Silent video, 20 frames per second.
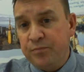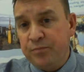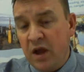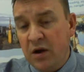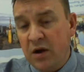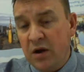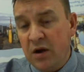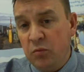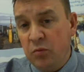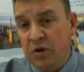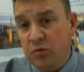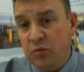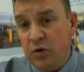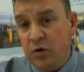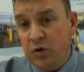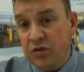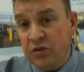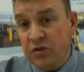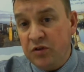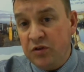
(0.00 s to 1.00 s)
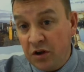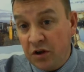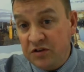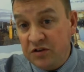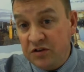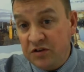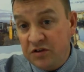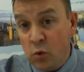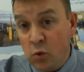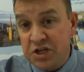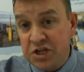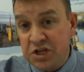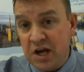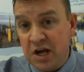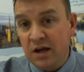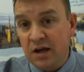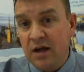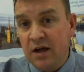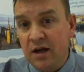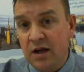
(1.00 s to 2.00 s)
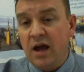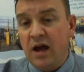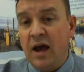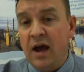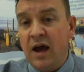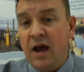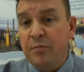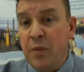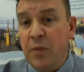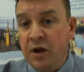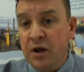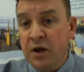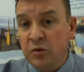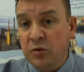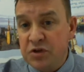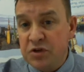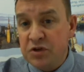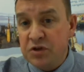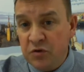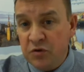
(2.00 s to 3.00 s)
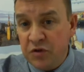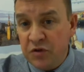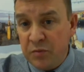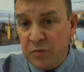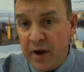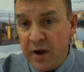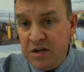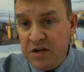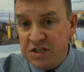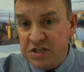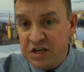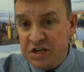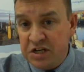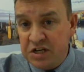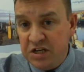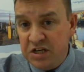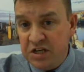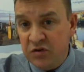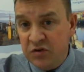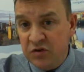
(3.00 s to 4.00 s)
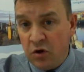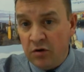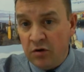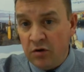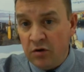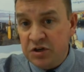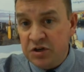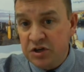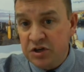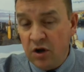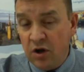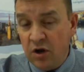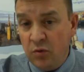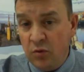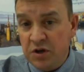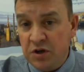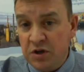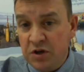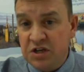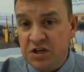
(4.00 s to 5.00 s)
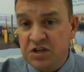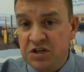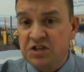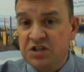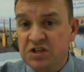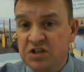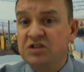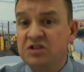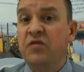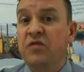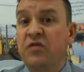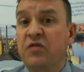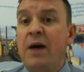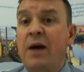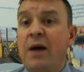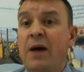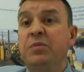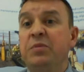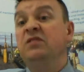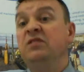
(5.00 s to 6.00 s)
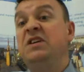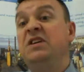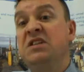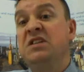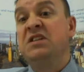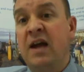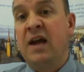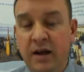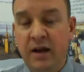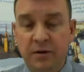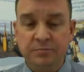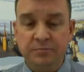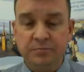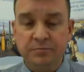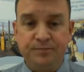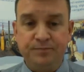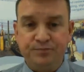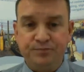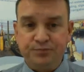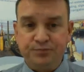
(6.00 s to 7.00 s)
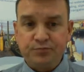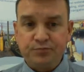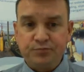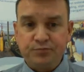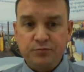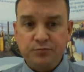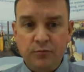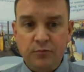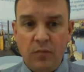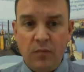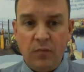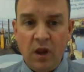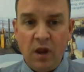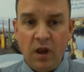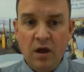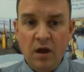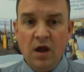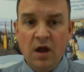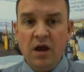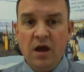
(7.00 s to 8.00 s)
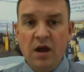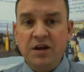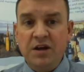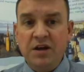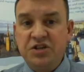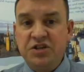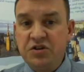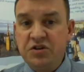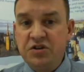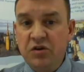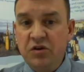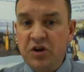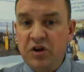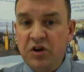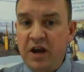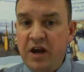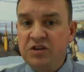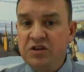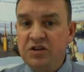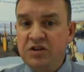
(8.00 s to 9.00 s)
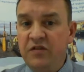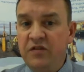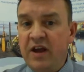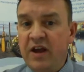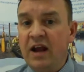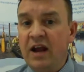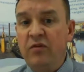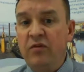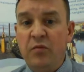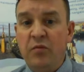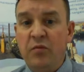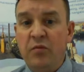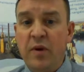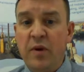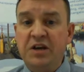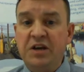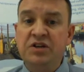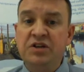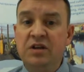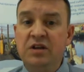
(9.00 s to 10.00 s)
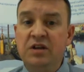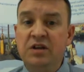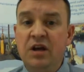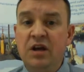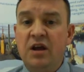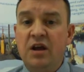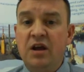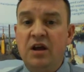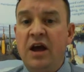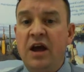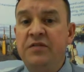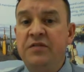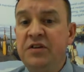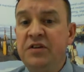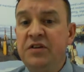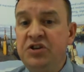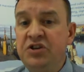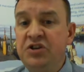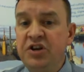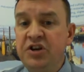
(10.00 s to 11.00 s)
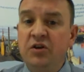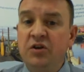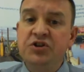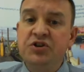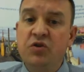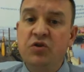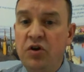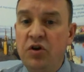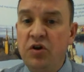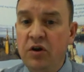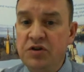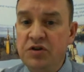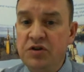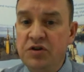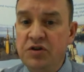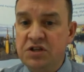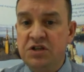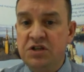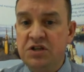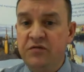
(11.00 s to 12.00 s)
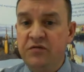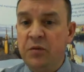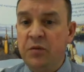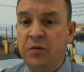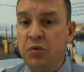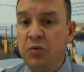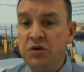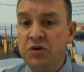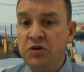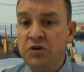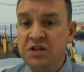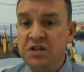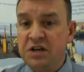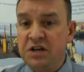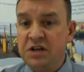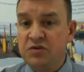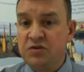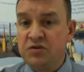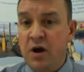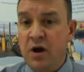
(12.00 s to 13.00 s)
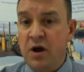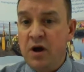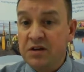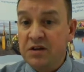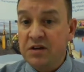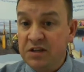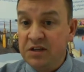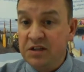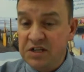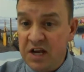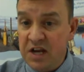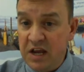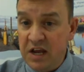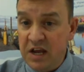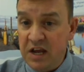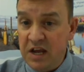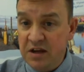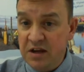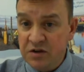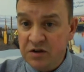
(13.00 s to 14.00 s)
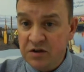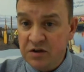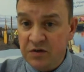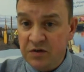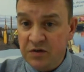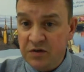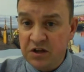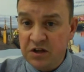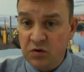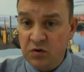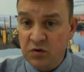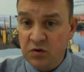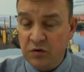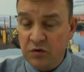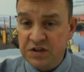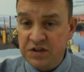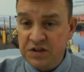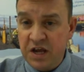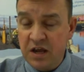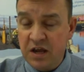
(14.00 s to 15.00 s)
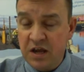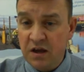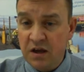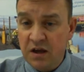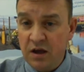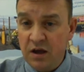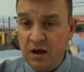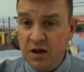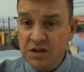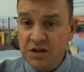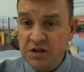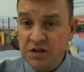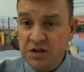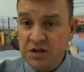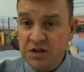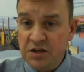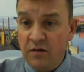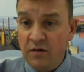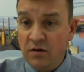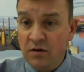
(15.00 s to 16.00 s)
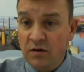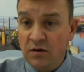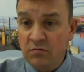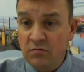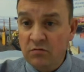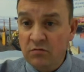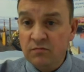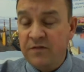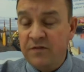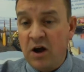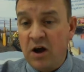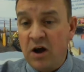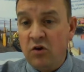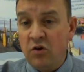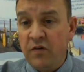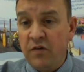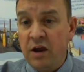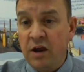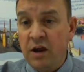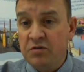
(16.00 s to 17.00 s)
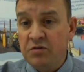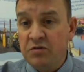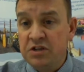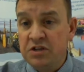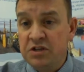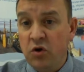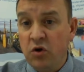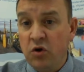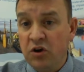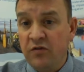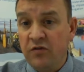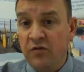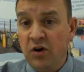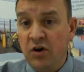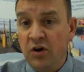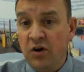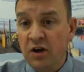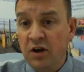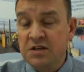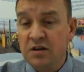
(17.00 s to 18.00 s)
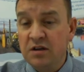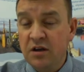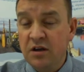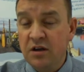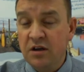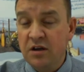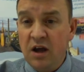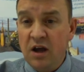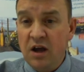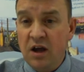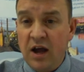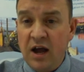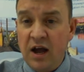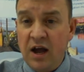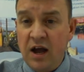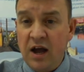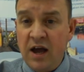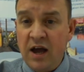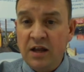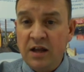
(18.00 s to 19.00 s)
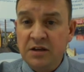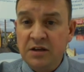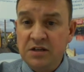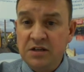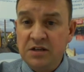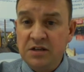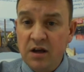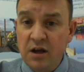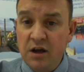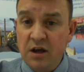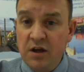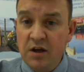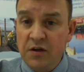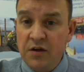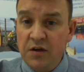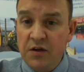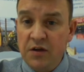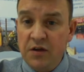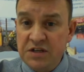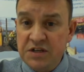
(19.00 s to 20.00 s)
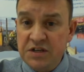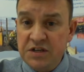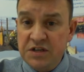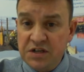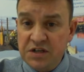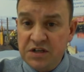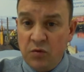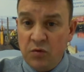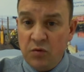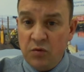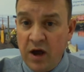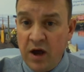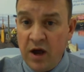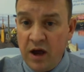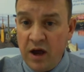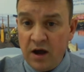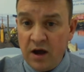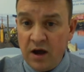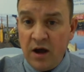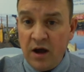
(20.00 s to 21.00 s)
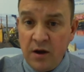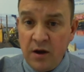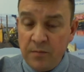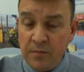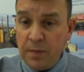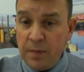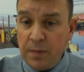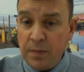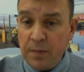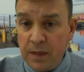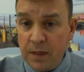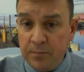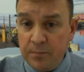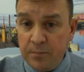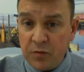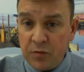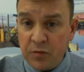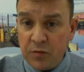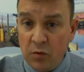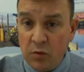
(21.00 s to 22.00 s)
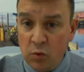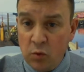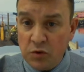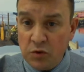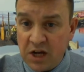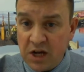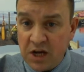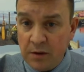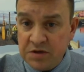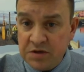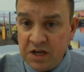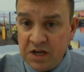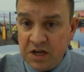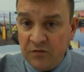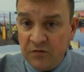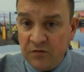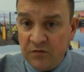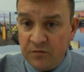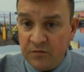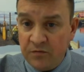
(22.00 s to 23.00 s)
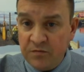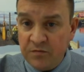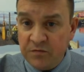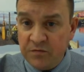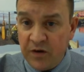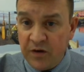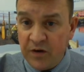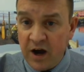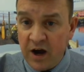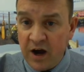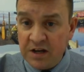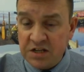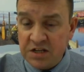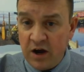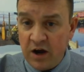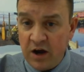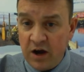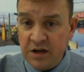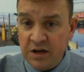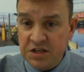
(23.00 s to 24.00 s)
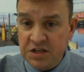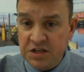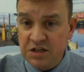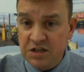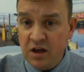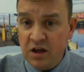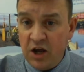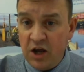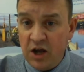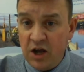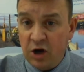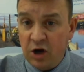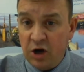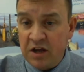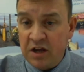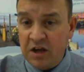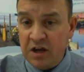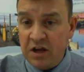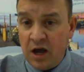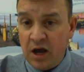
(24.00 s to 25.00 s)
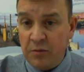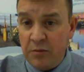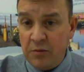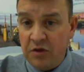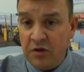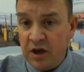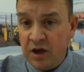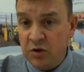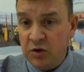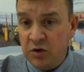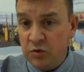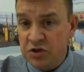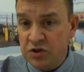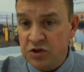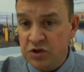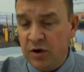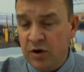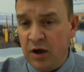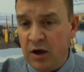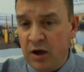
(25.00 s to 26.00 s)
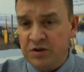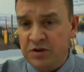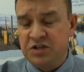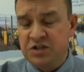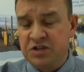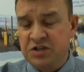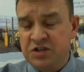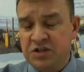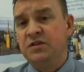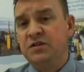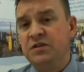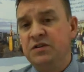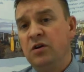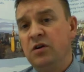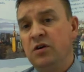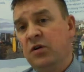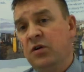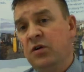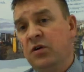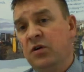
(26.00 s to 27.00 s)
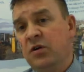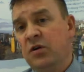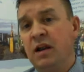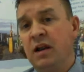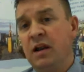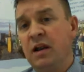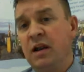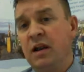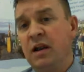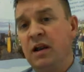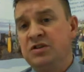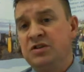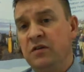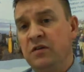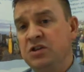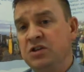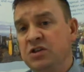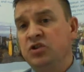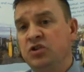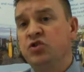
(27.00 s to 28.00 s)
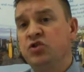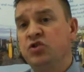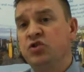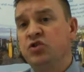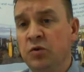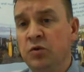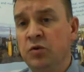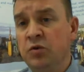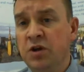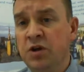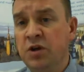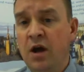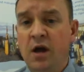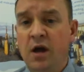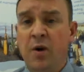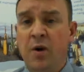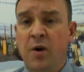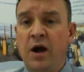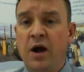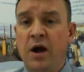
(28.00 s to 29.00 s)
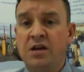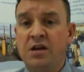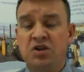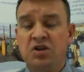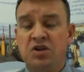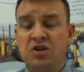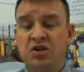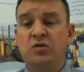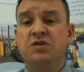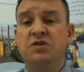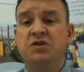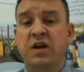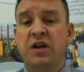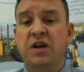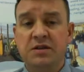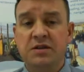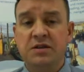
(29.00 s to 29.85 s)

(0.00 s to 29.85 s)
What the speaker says: with a lot of water, and also the major city of Norwich, which is the sort of capital of East Anglia. It shows the location of the Anglia River Basin and the geological closeness of the Broads National Park to the sea. So this is the North Sea. So far over here is the Hook of Holland, and this is where water comes in via tides at Great Yarmouth and also Lowestoft, although that Lowestoft is controlled by a sluice gate.